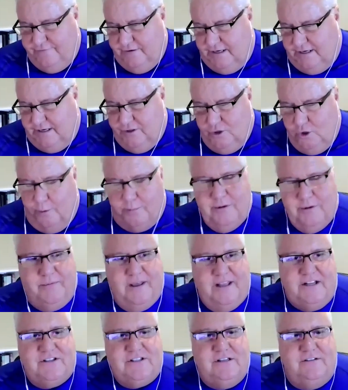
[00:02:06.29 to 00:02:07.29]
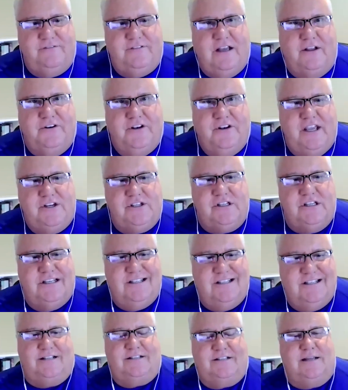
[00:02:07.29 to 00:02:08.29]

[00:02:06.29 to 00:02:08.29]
of the Open Medicine Foundation,